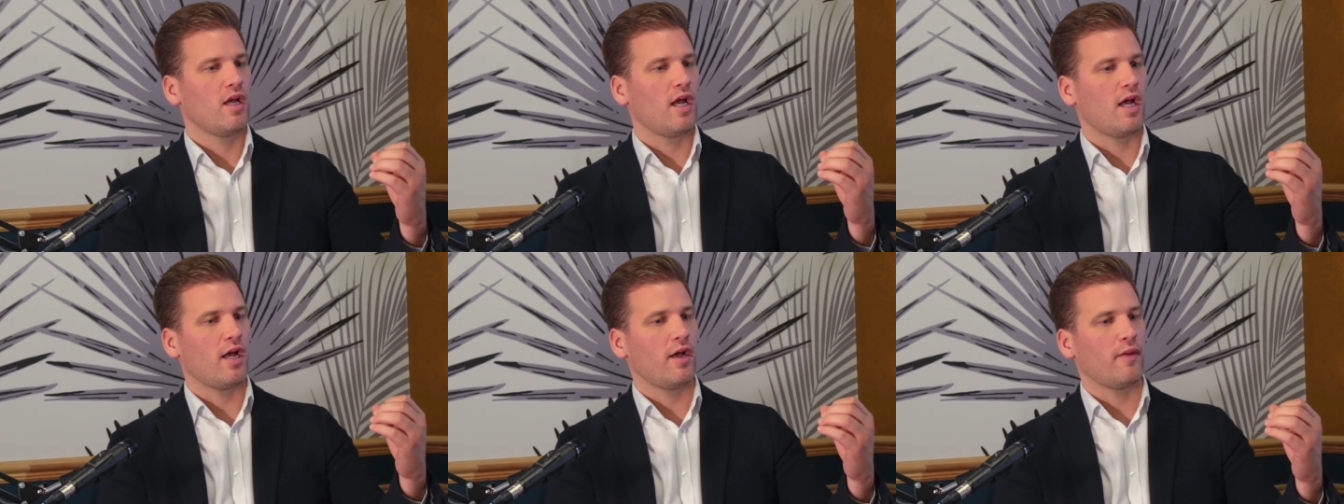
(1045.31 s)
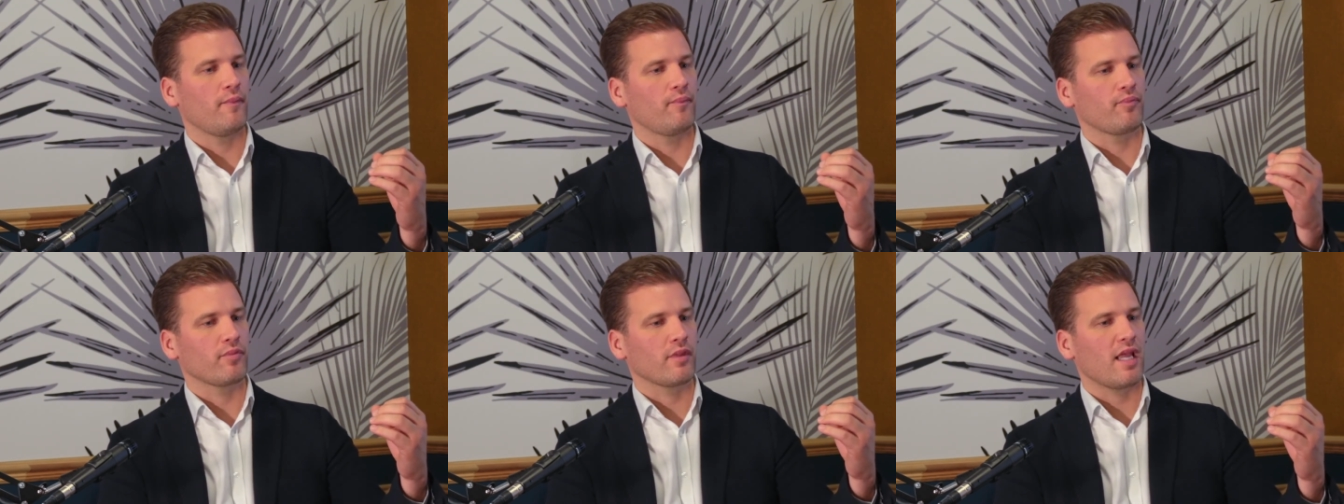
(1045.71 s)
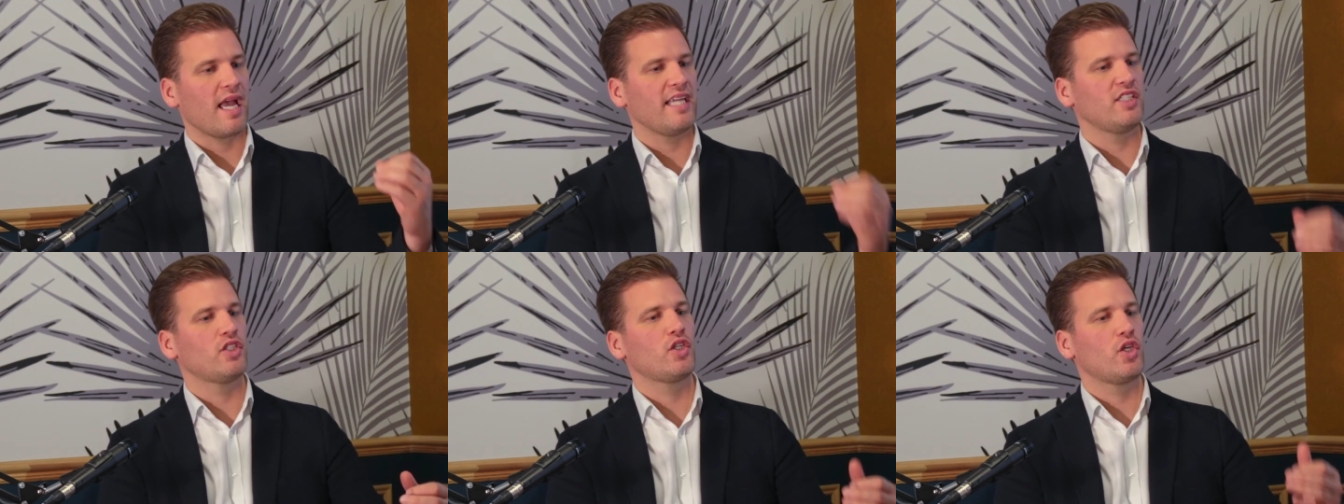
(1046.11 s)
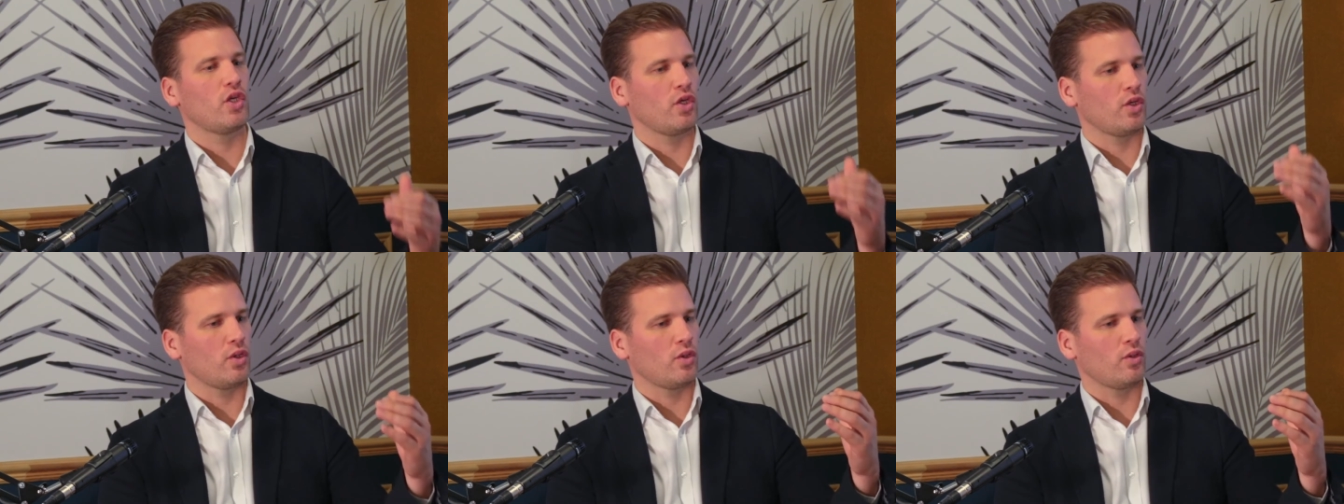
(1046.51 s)
um, H
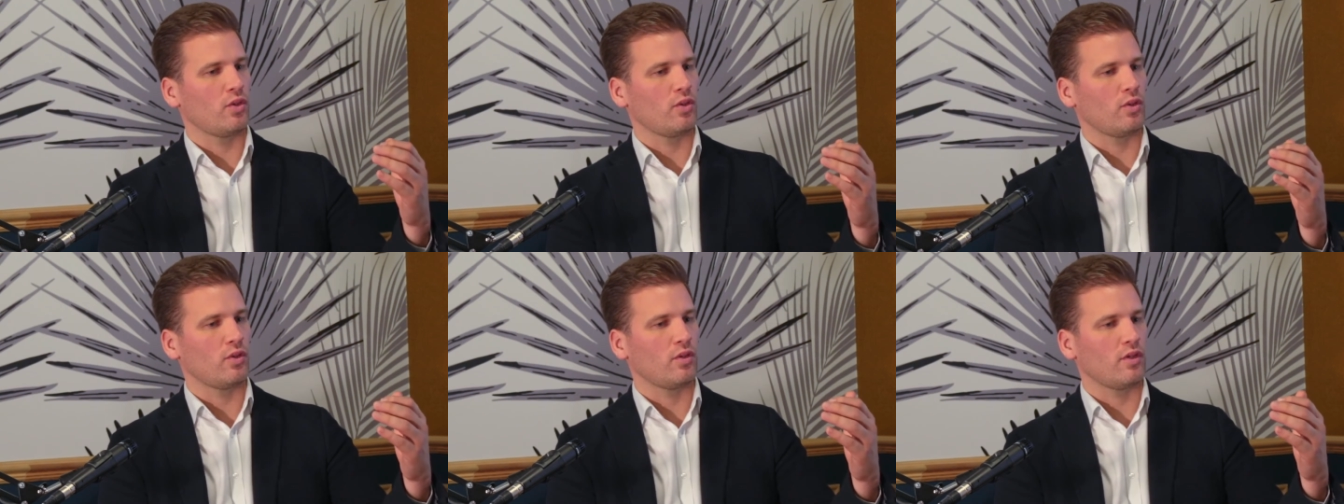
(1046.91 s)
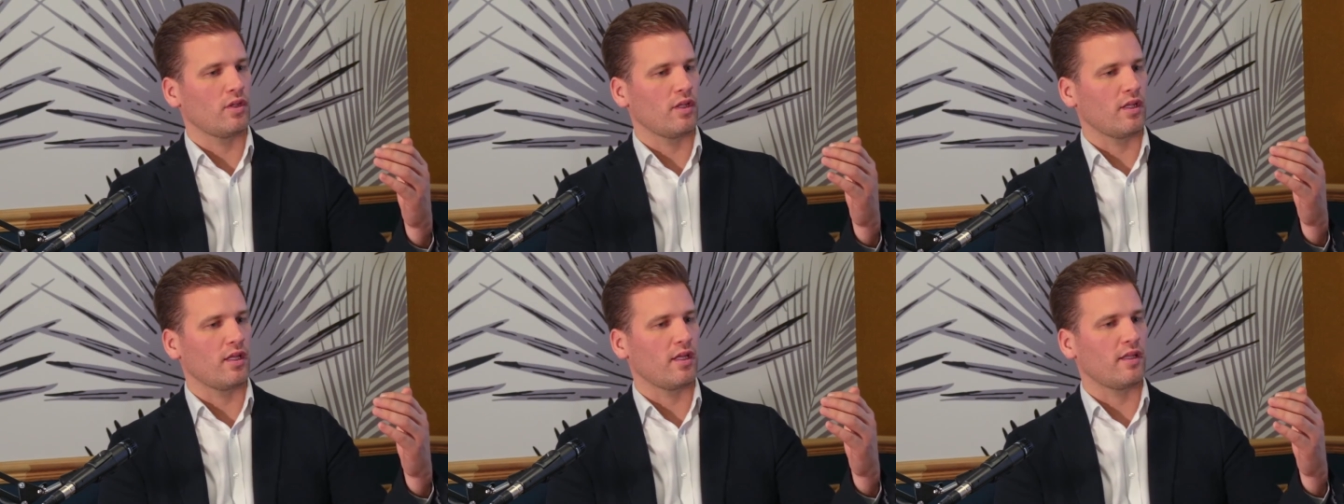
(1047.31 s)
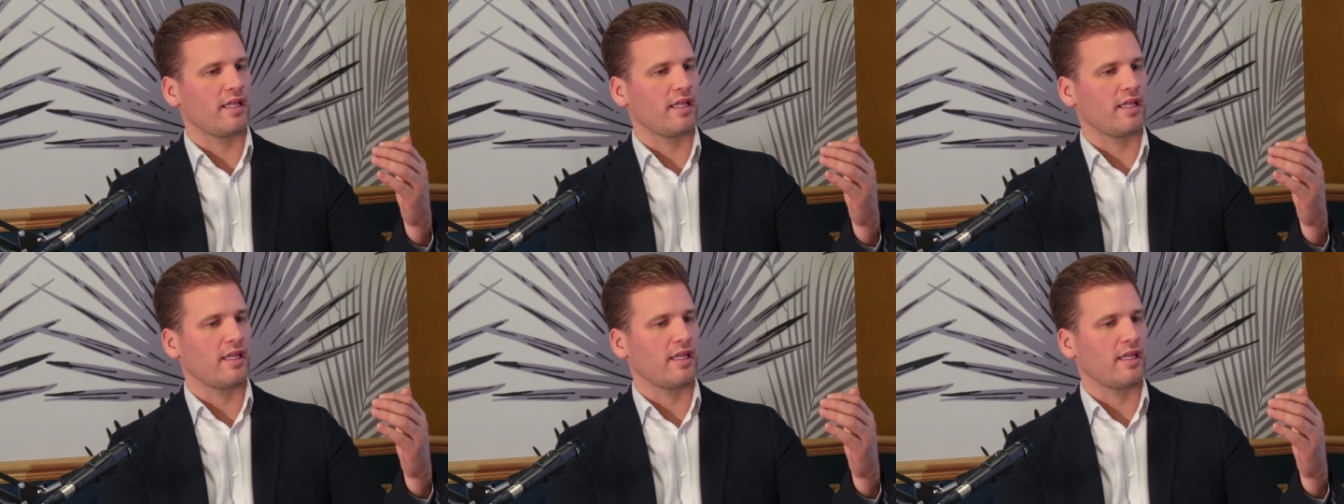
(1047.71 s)
Q, the,